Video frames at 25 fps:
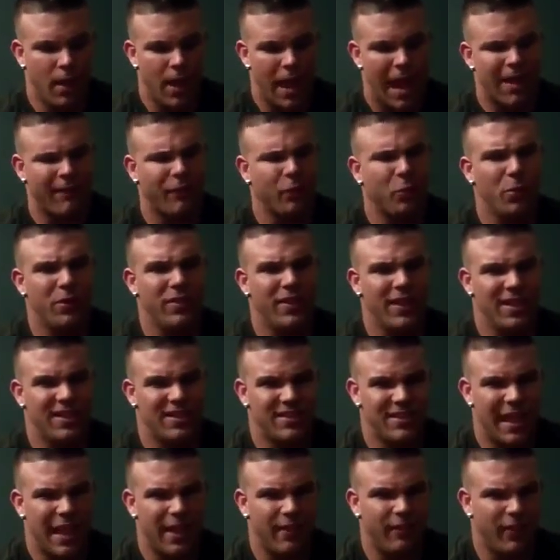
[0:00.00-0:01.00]
Everyone thinks
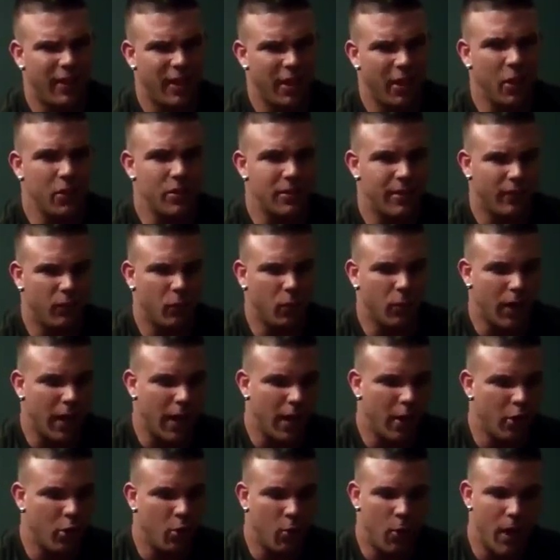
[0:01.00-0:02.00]
Dave ketos everyone. I
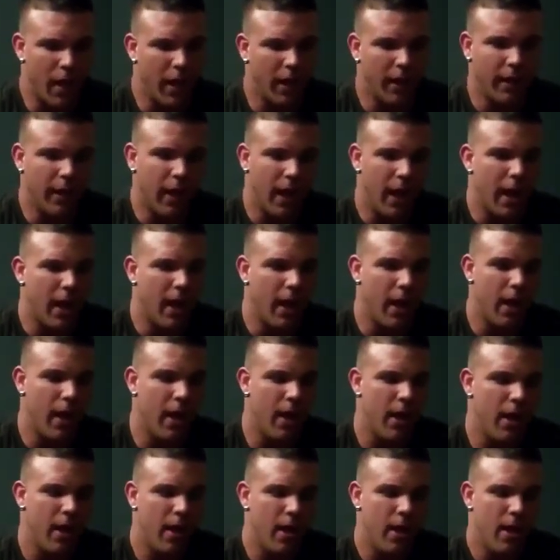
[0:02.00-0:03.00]
don't know why.
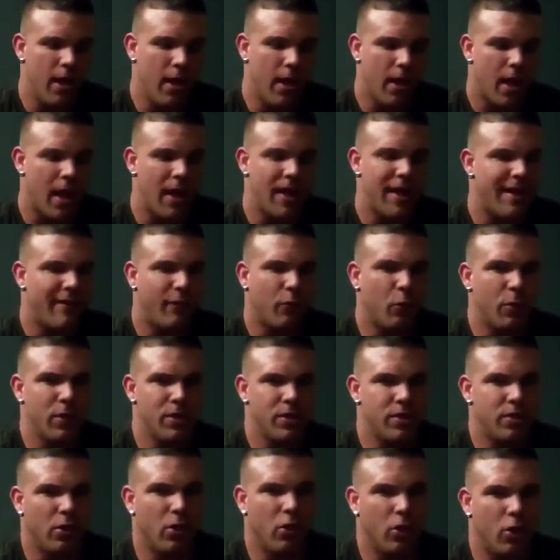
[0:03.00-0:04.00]
I never
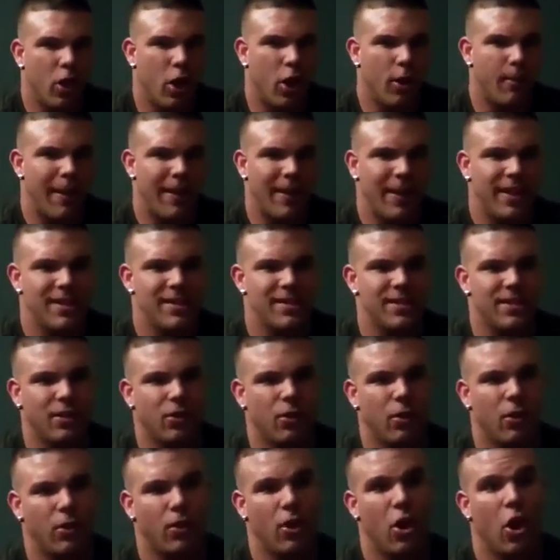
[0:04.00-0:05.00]
went zero carb. I did
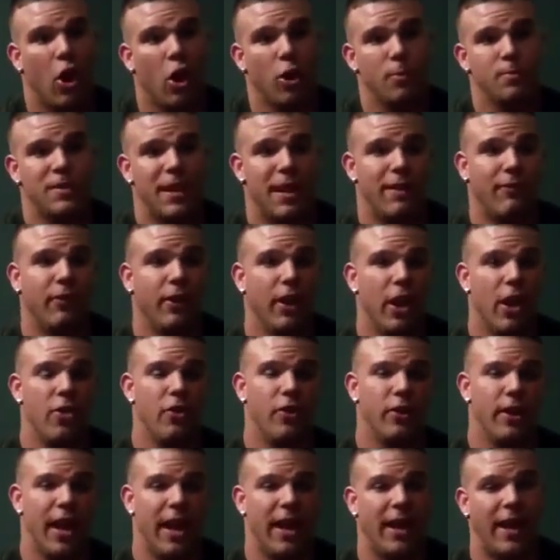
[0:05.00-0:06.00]
zero carbs every
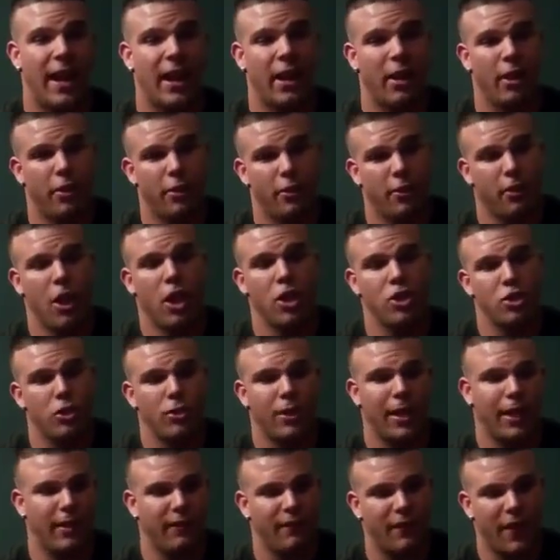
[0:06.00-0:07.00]
other day. I'd had if I
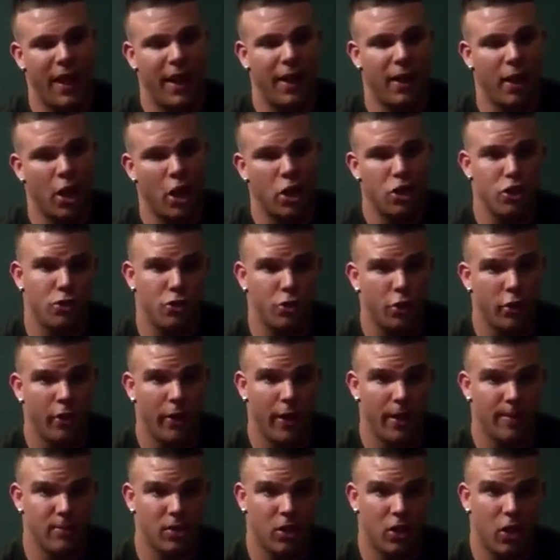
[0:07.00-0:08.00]
had 130
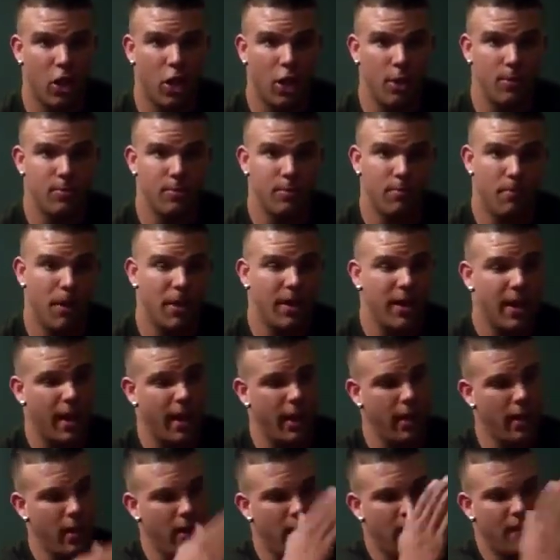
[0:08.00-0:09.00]
grams of carbs
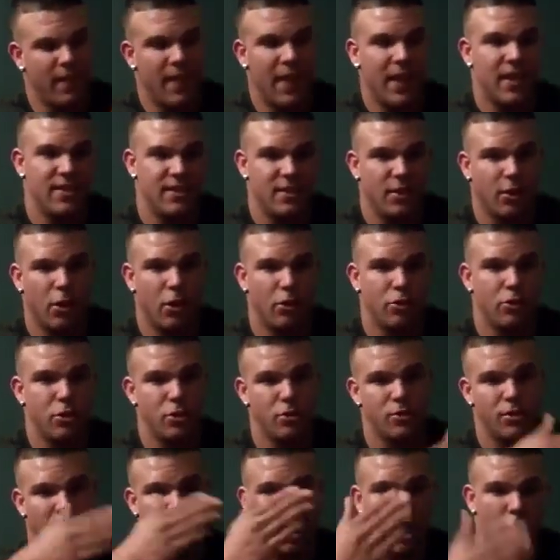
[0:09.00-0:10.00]
Monday, then 0
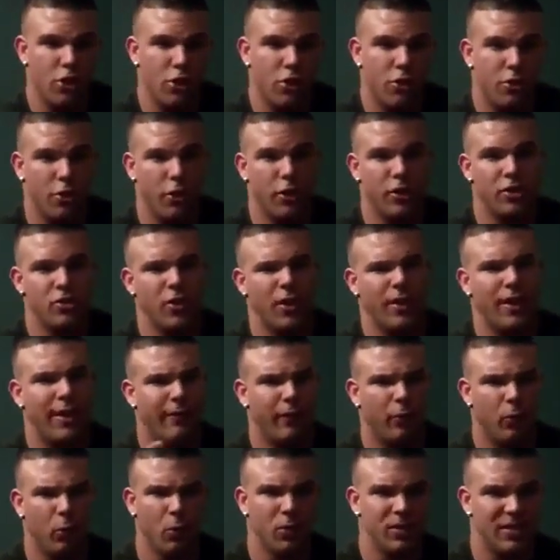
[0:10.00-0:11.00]
Tuesday, 130. So I
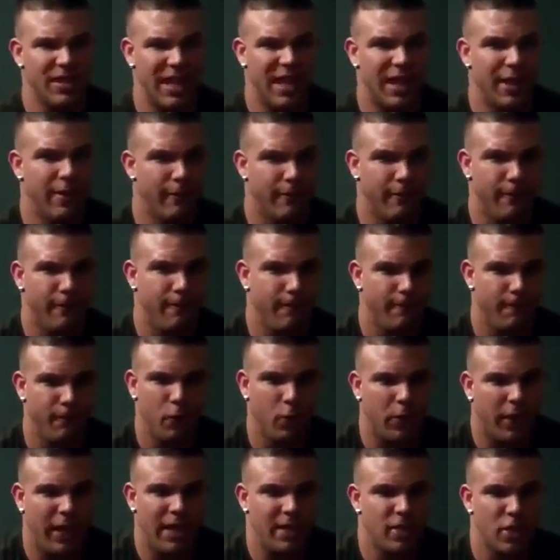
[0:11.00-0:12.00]
never was in
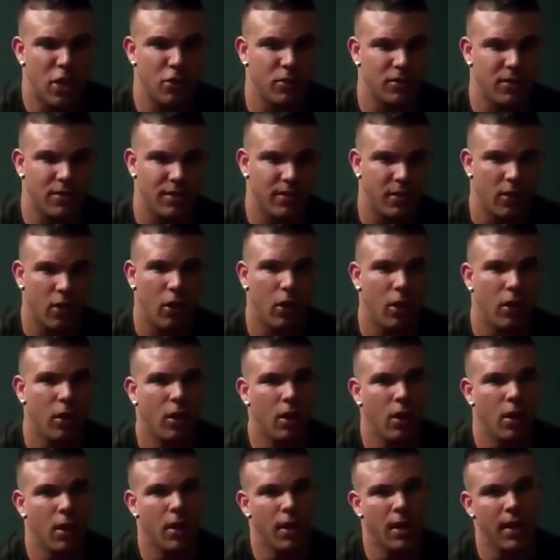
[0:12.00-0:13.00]
ketosis at all,
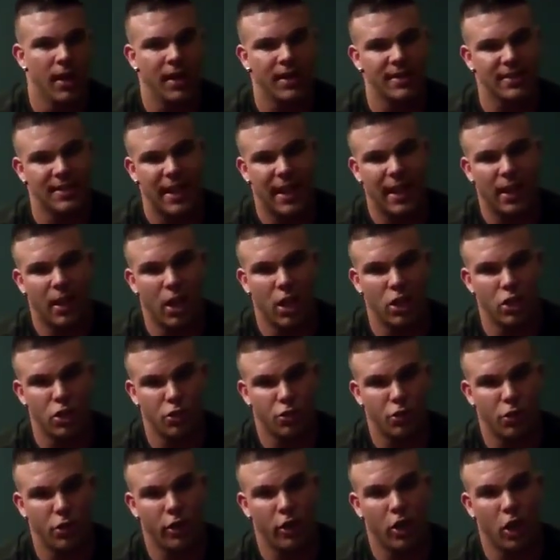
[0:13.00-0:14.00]
because I had
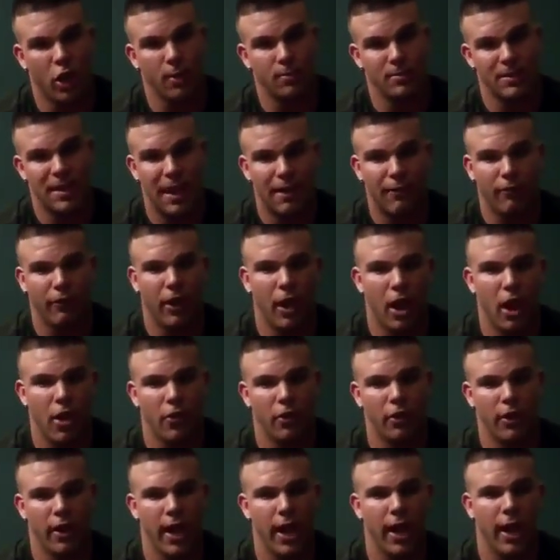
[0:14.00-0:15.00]
130 carbs every
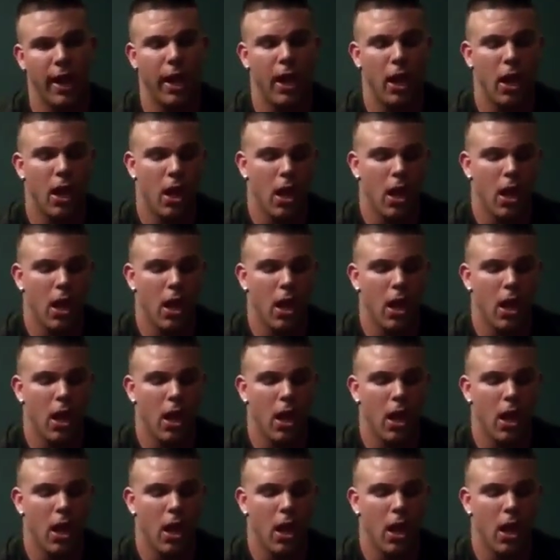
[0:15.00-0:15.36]
other day.